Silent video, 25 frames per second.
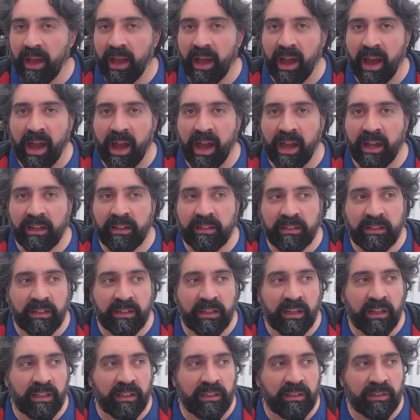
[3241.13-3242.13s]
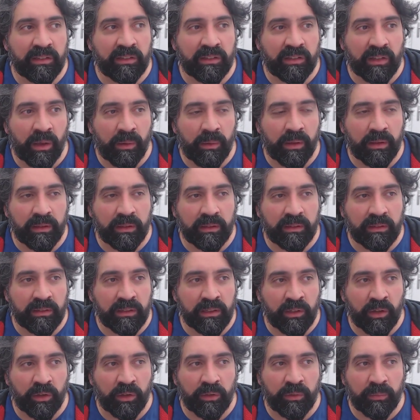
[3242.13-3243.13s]
and
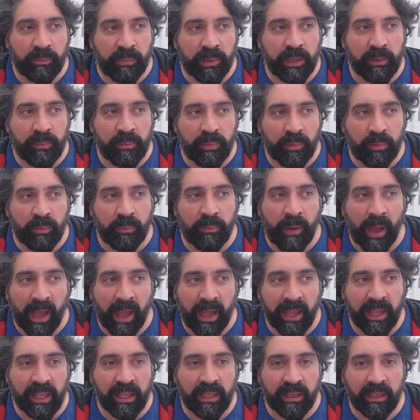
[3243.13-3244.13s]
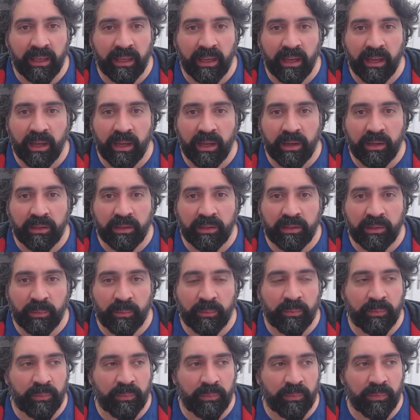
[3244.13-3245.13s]
you know, people pay
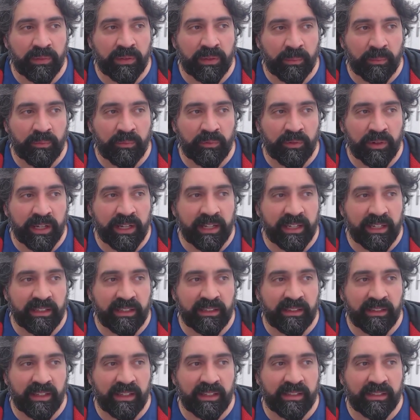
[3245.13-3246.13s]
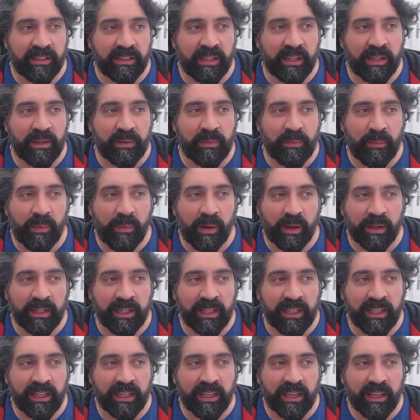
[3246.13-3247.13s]
some really decent
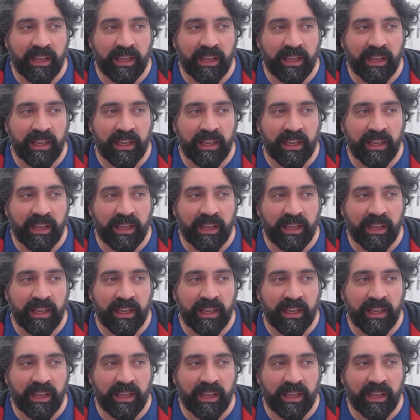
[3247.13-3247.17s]
money